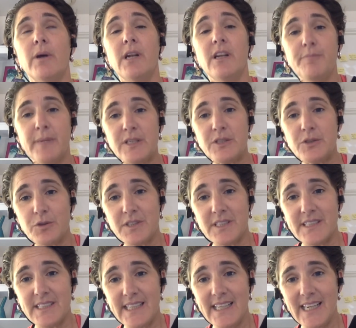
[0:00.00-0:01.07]
you know, I love my
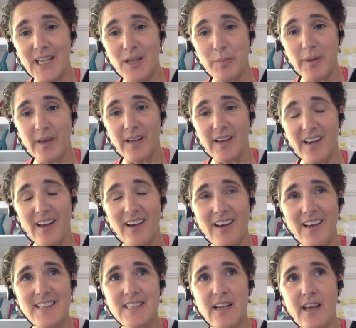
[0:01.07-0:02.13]
daughter dearly, but
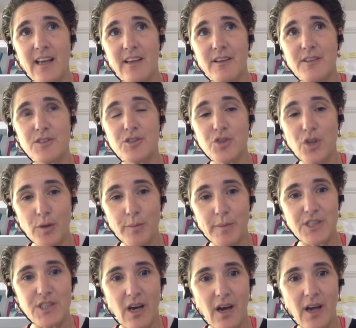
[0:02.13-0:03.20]
it's like so
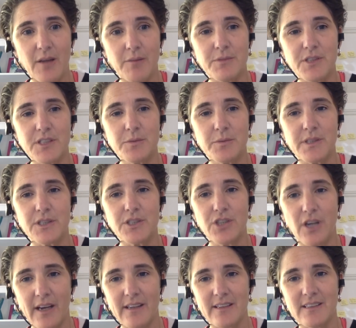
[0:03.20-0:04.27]
much time just with a
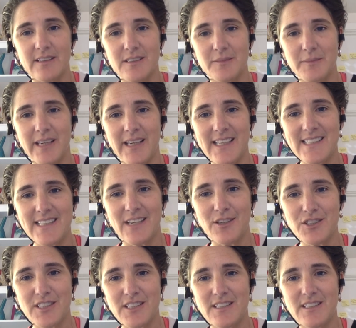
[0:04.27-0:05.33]
child. I mean, at least
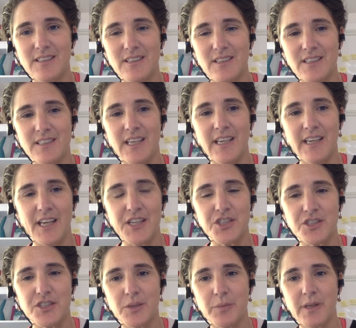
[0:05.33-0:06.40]
now she's a
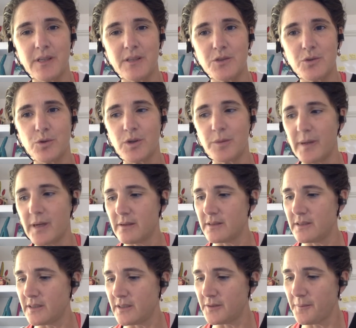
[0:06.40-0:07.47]
teenager, so we can talk
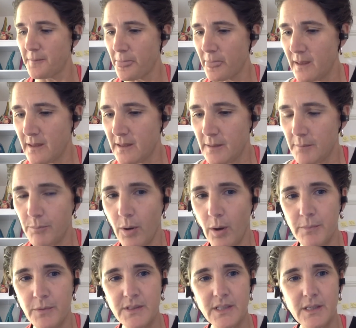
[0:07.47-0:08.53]
about, you know,
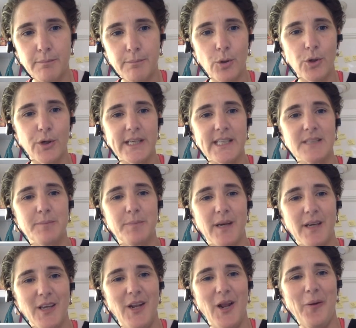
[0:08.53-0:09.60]
pop music and boys,
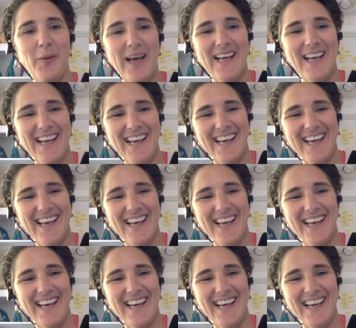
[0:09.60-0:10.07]
but, you know.